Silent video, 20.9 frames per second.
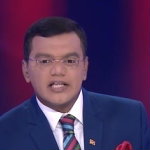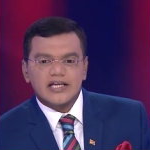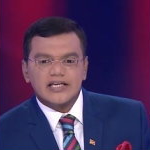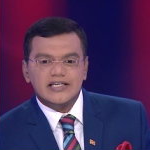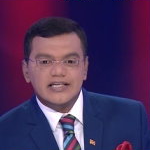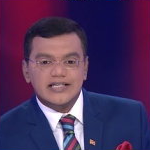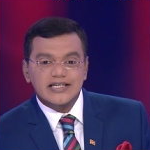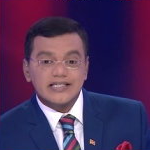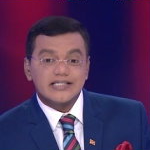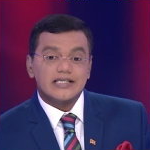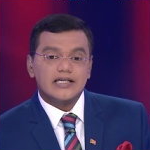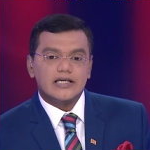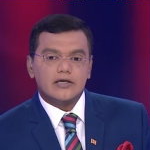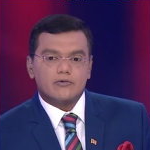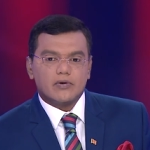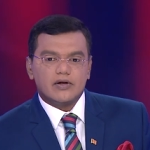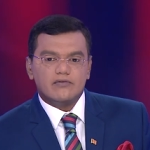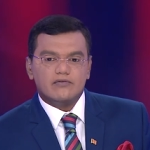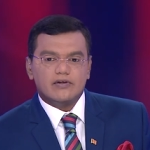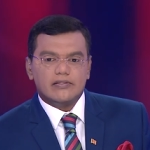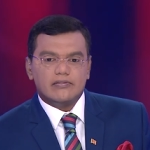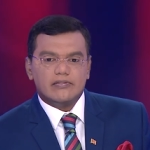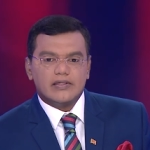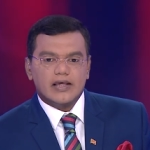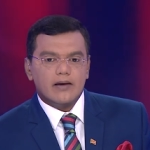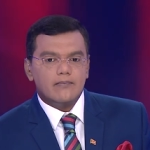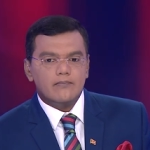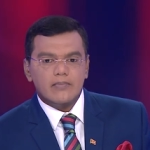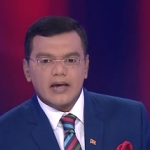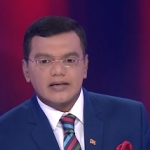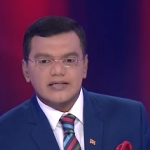they disagree with
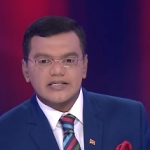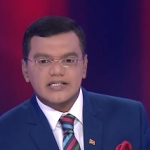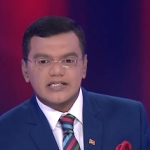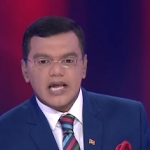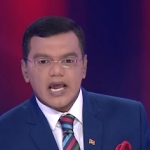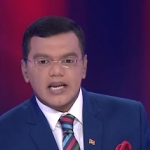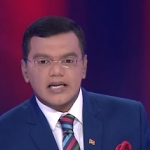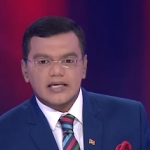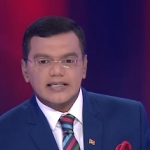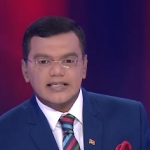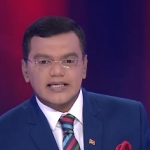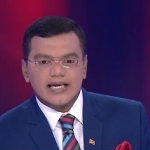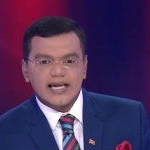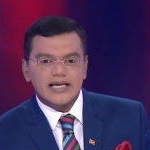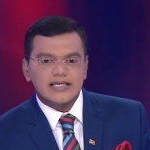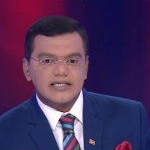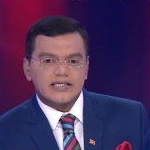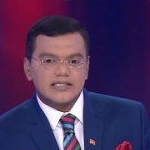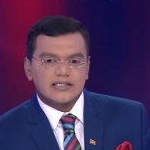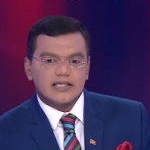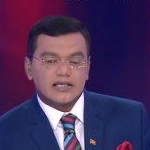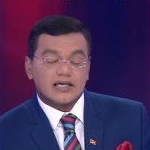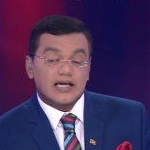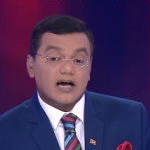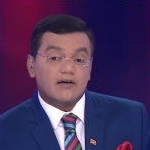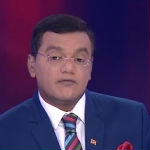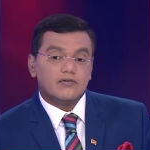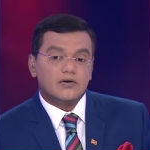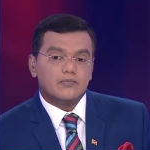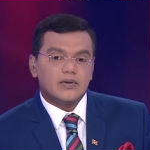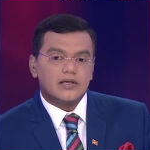them and stand against the
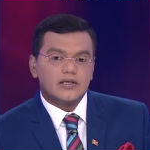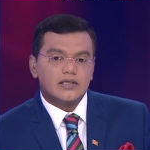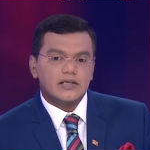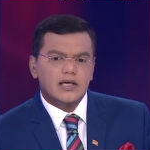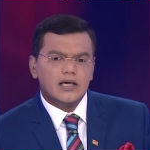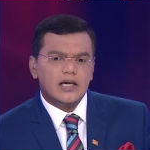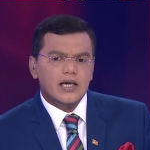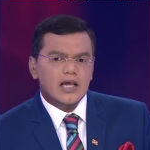government,